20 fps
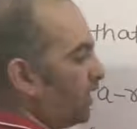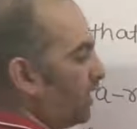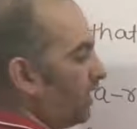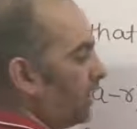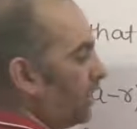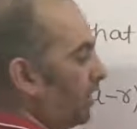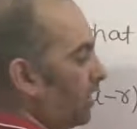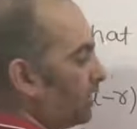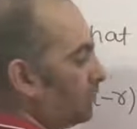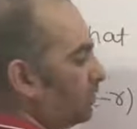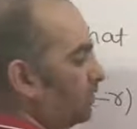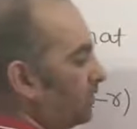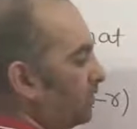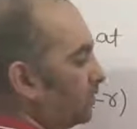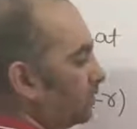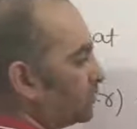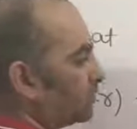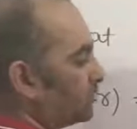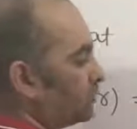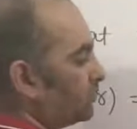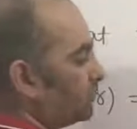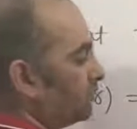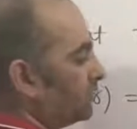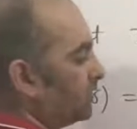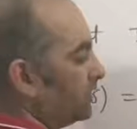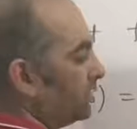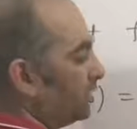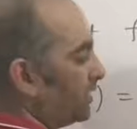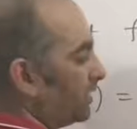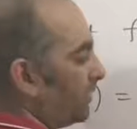r belongs to
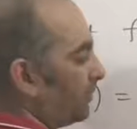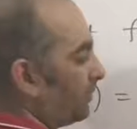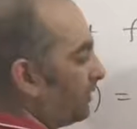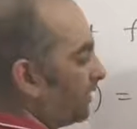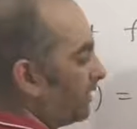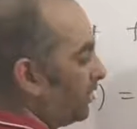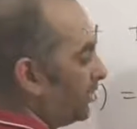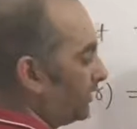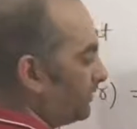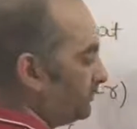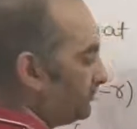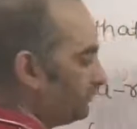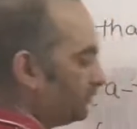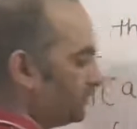capital R.